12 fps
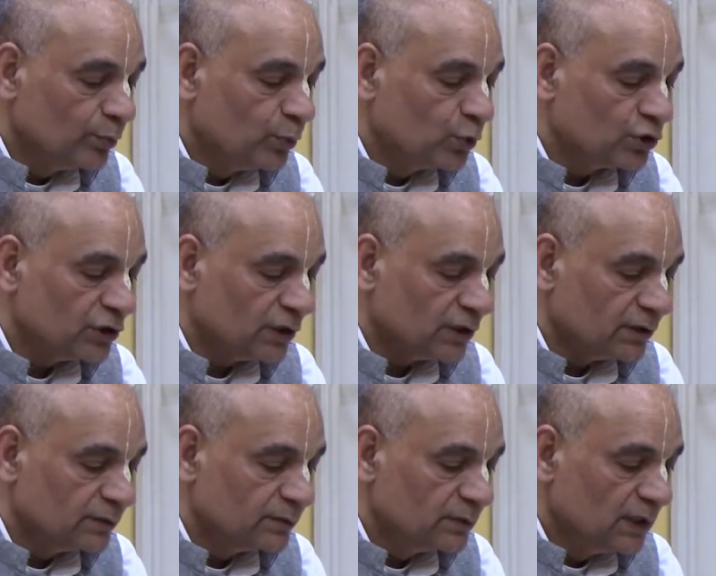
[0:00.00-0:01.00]
Pushan,
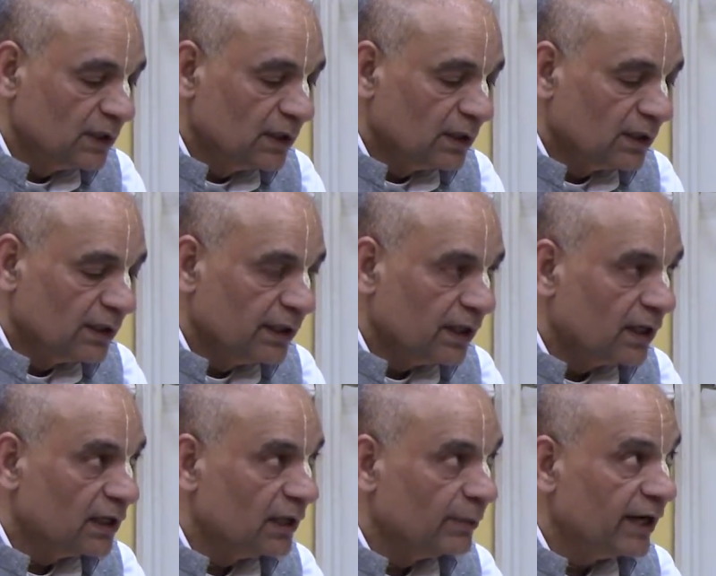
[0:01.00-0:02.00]
the
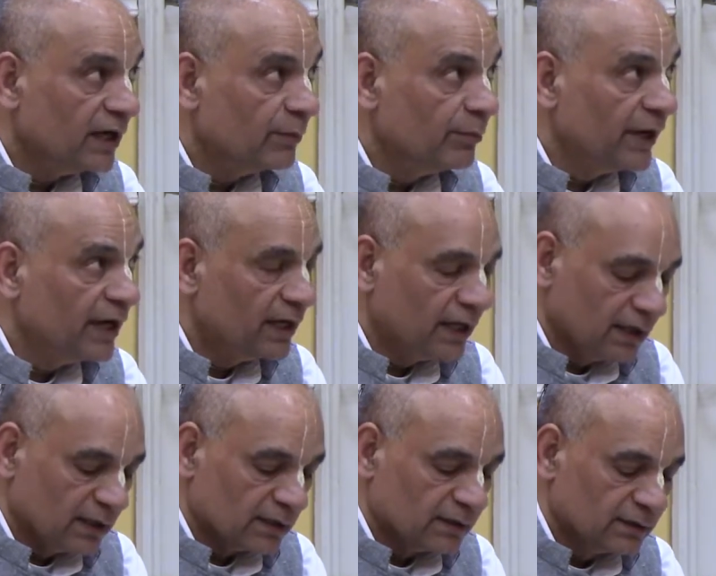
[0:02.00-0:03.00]
ultimate
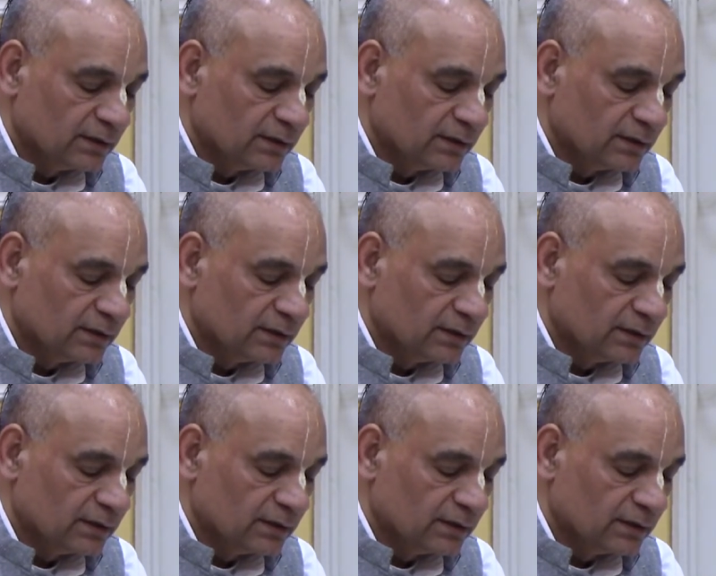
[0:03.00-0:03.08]
maintainer,